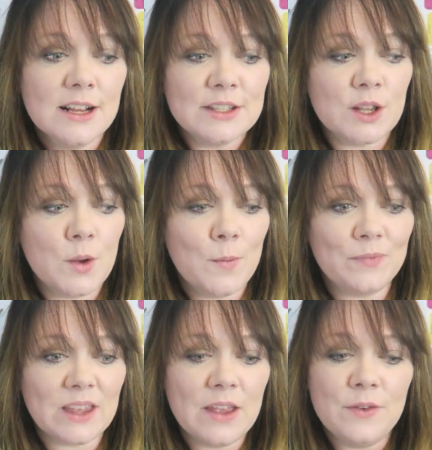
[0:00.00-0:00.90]
So,
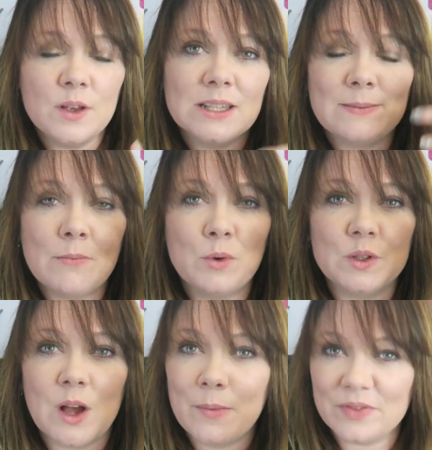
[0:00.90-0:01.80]
if you can spend more
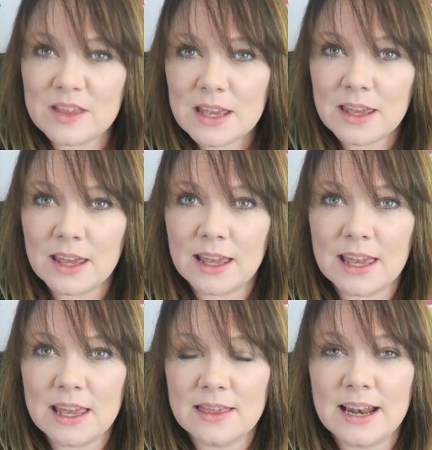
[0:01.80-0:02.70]
time thinking
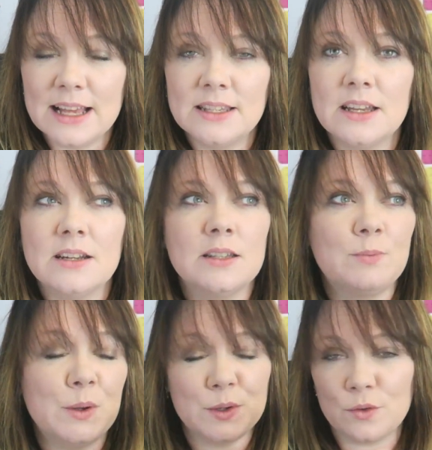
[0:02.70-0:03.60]
in the lesson as
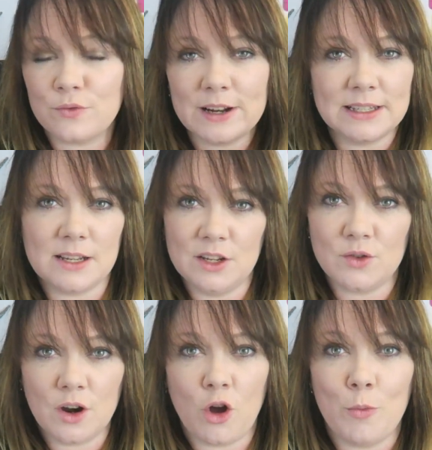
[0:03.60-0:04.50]
opposed to frantically
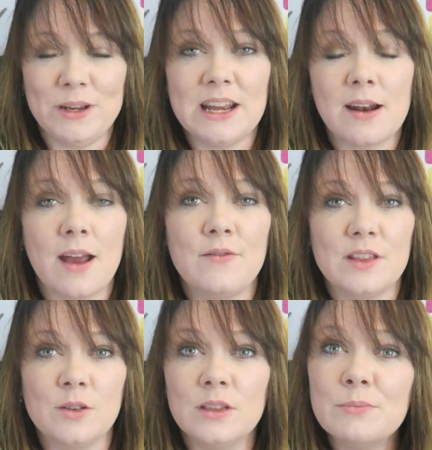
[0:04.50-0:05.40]
trying to copy down
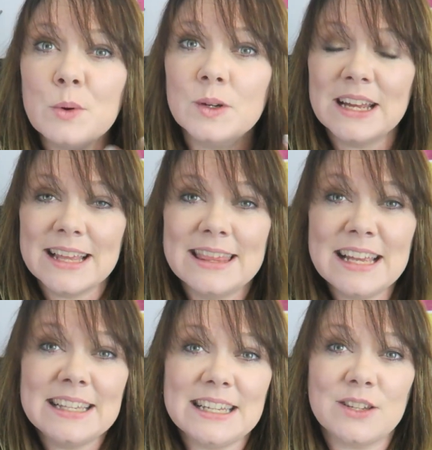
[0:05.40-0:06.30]
everything on the board,
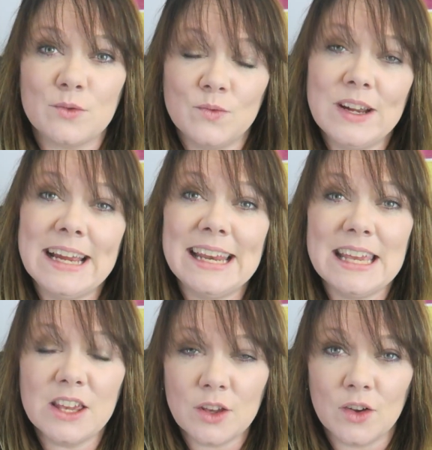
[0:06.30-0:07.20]
this is a
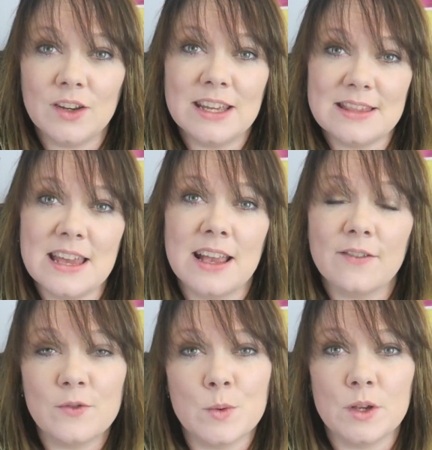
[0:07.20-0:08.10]
really good
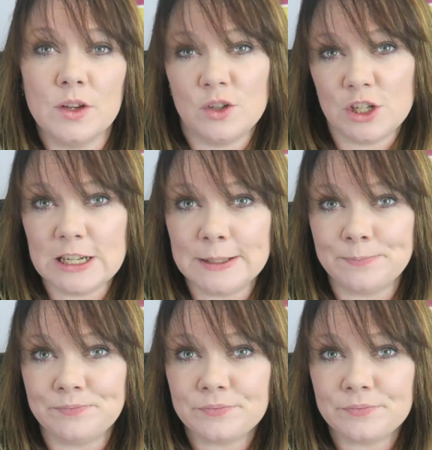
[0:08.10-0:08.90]
thing for you to do.